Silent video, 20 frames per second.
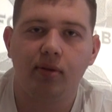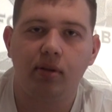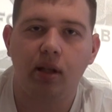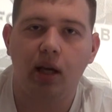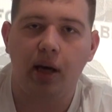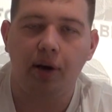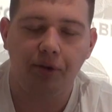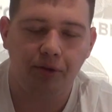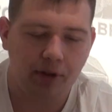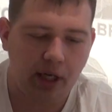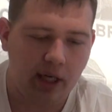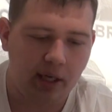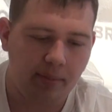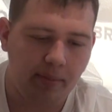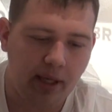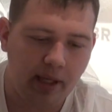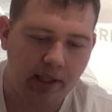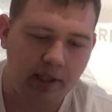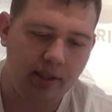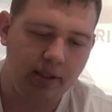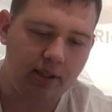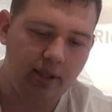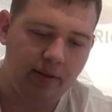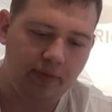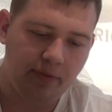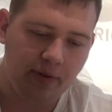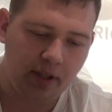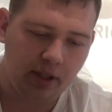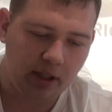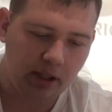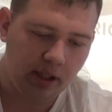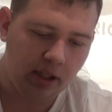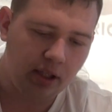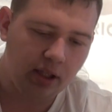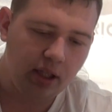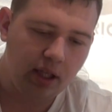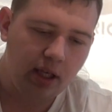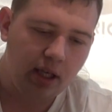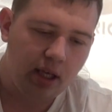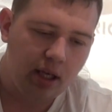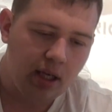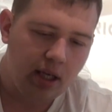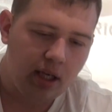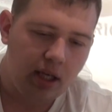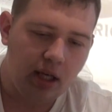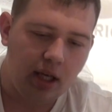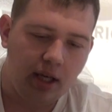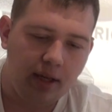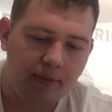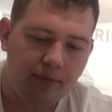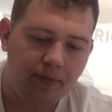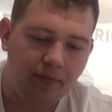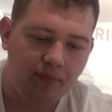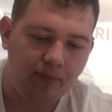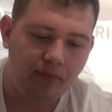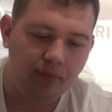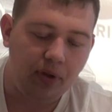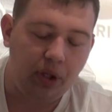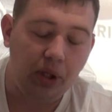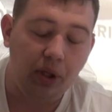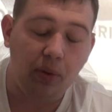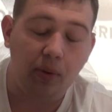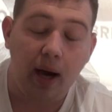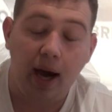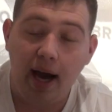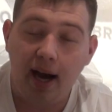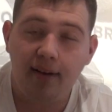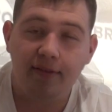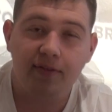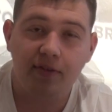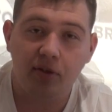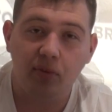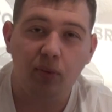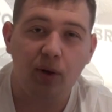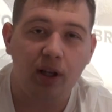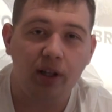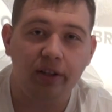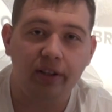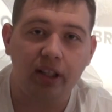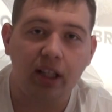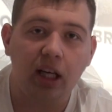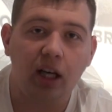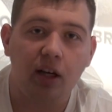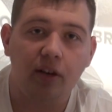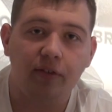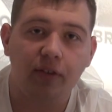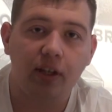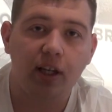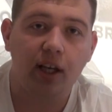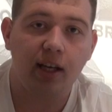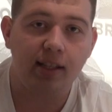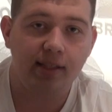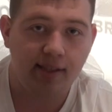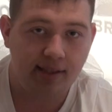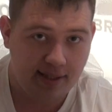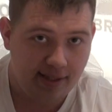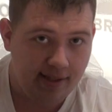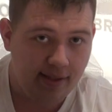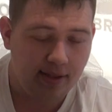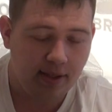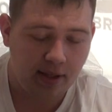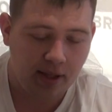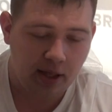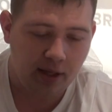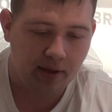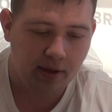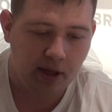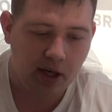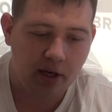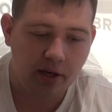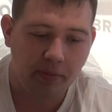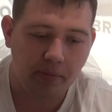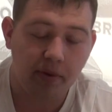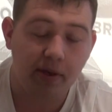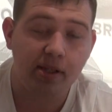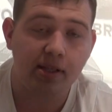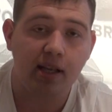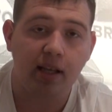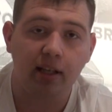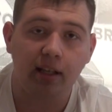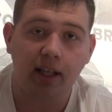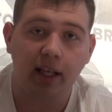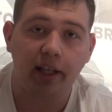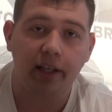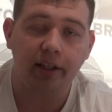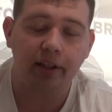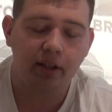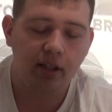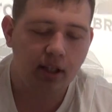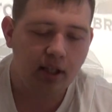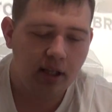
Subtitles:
I would recommend it definitely. If you have to weld galvanized, 100% get it.